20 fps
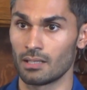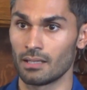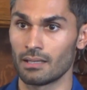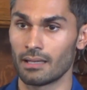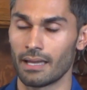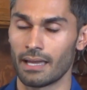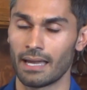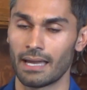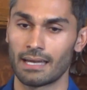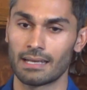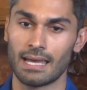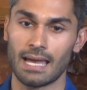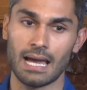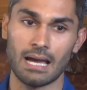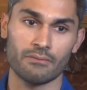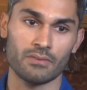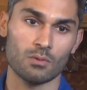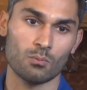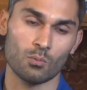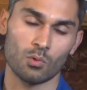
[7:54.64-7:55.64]
And
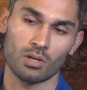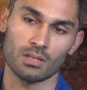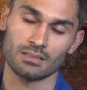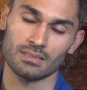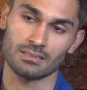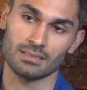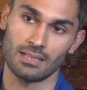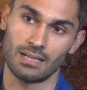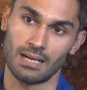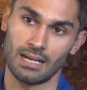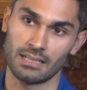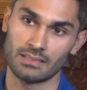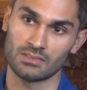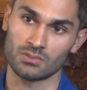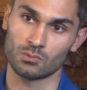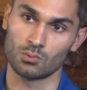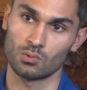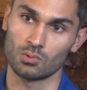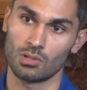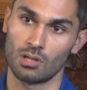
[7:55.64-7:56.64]
having worked as a high
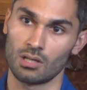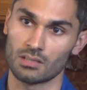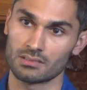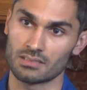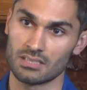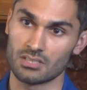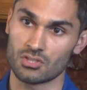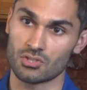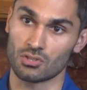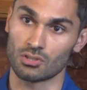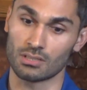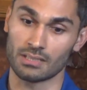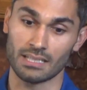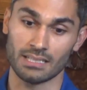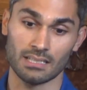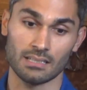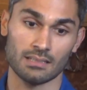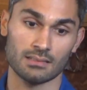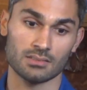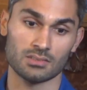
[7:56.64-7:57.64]
school law teacher,
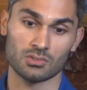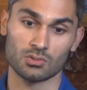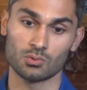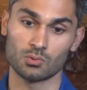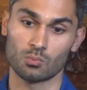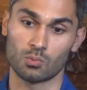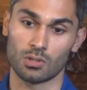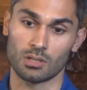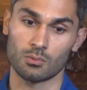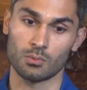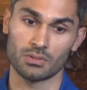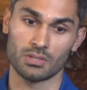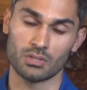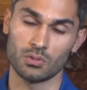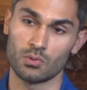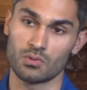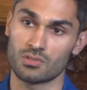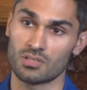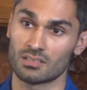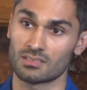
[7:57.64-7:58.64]
getting to work with the
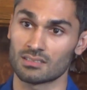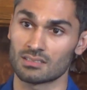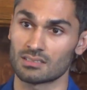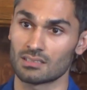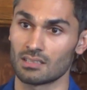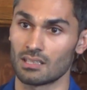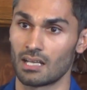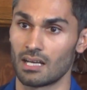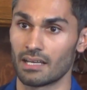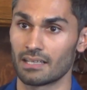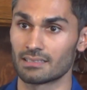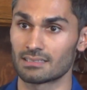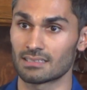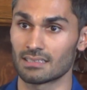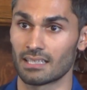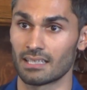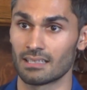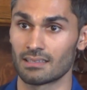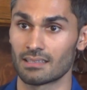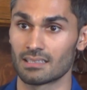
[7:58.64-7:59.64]
Youth Justice Alliance
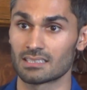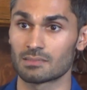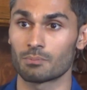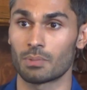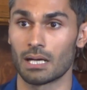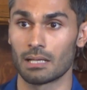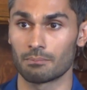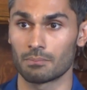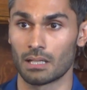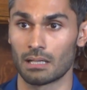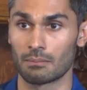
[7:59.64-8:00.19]
in this pipeline